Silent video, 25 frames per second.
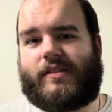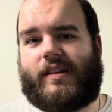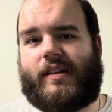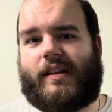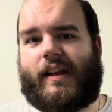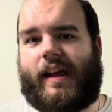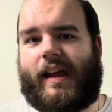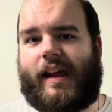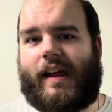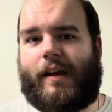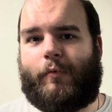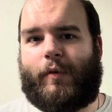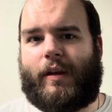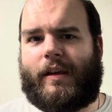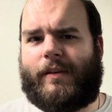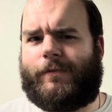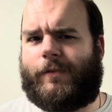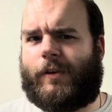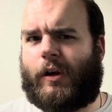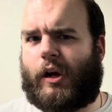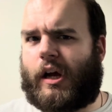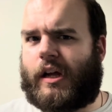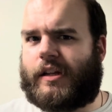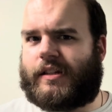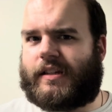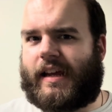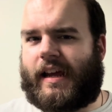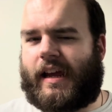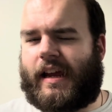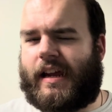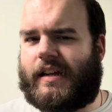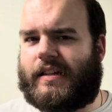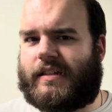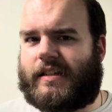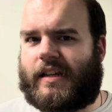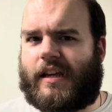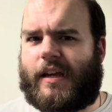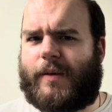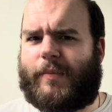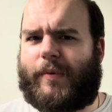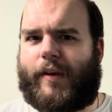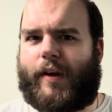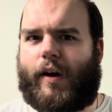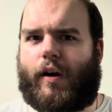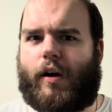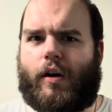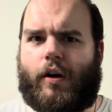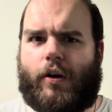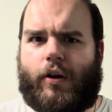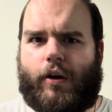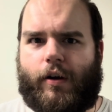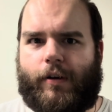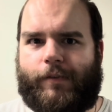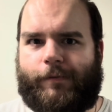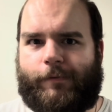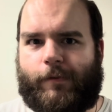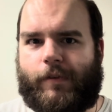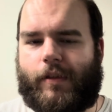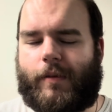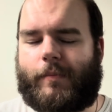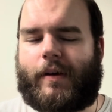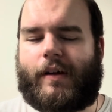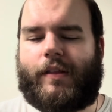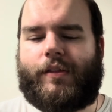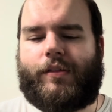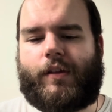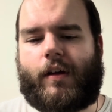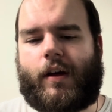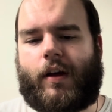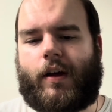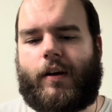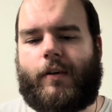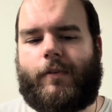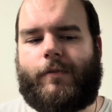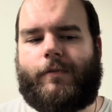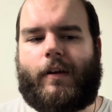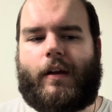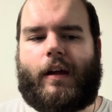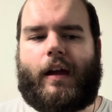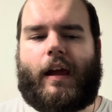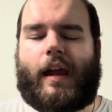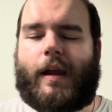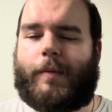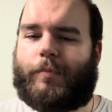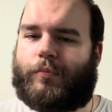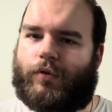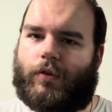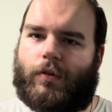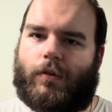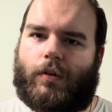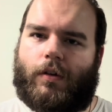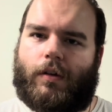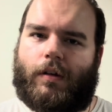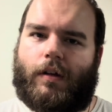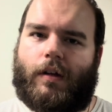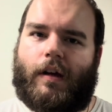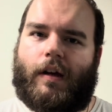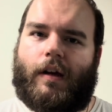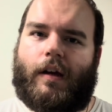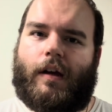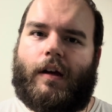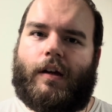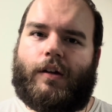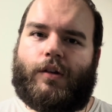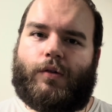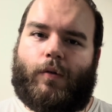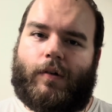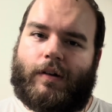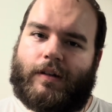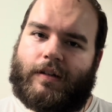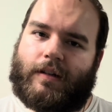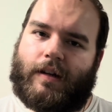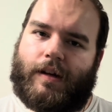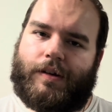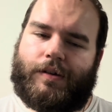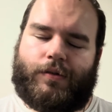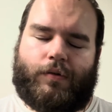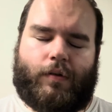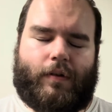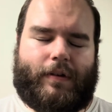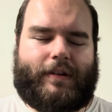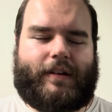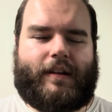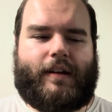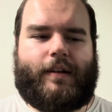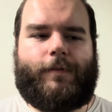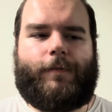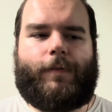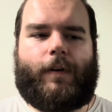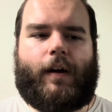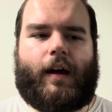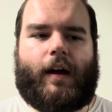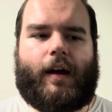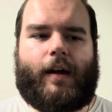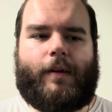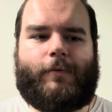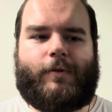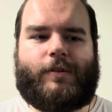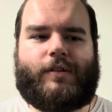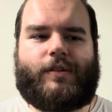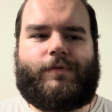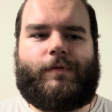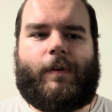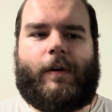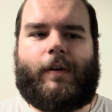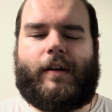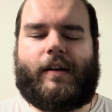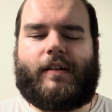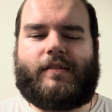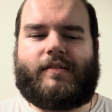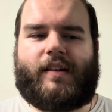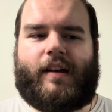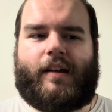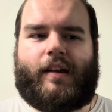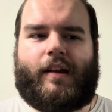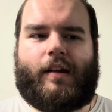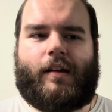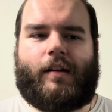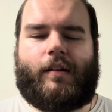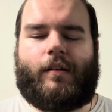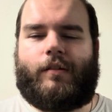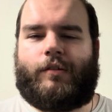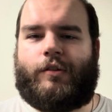Today we've got a TBR for the month of April 2025, which is very exciting.